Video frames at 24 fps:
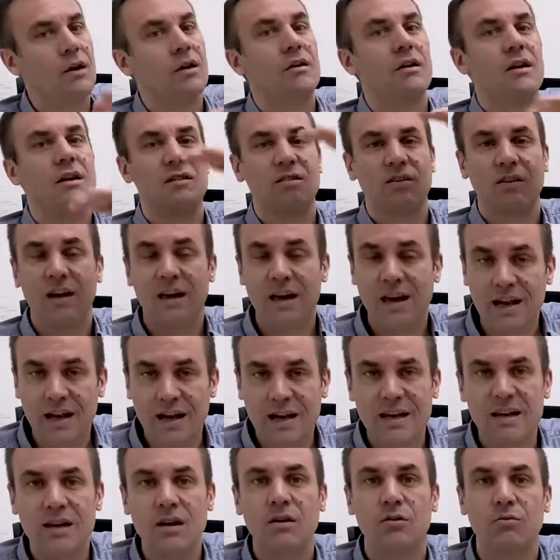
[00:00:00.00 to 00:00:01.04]
It's
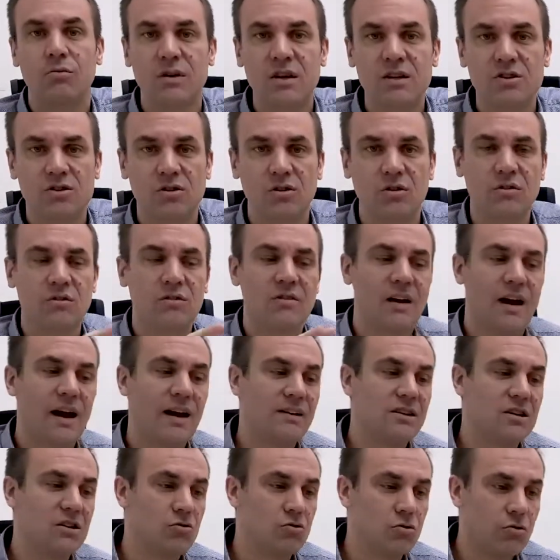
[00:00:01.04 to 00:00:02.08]
hilly regions.
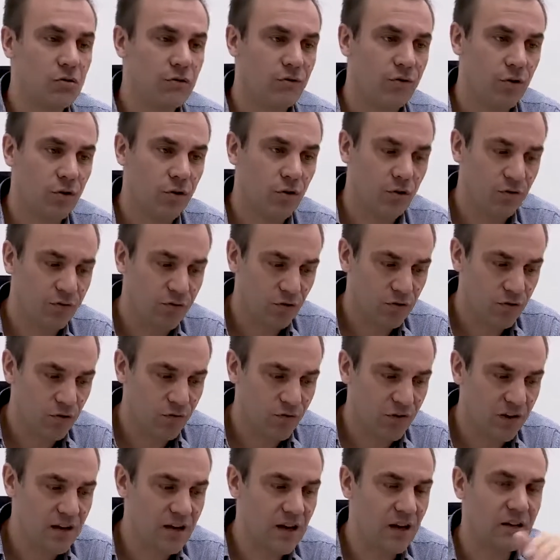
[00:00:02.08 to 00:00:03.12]
Altitude for the
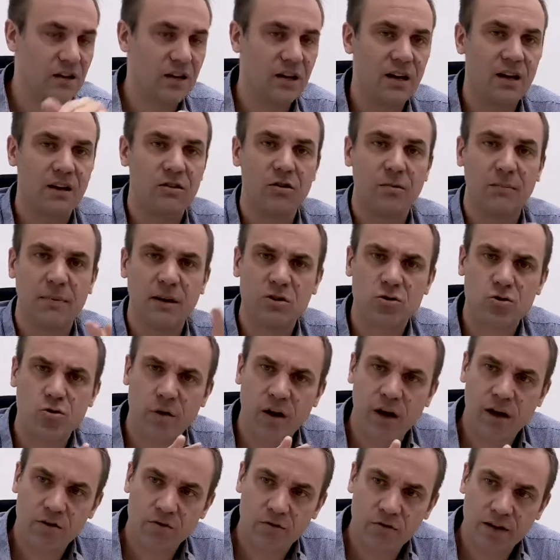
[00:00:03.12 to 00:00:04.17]
vineyard here is about
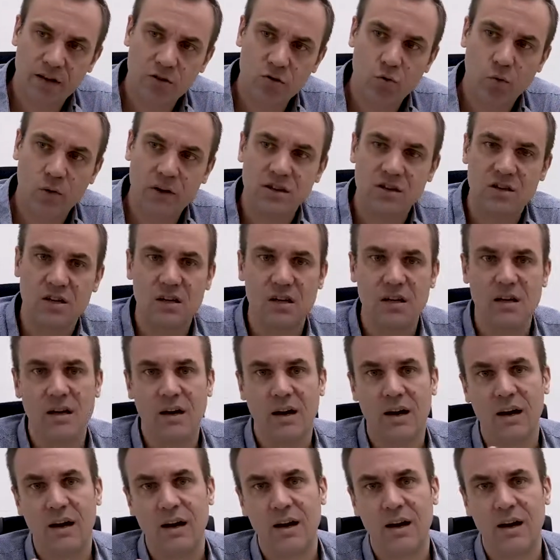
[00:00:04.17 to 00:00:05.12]
350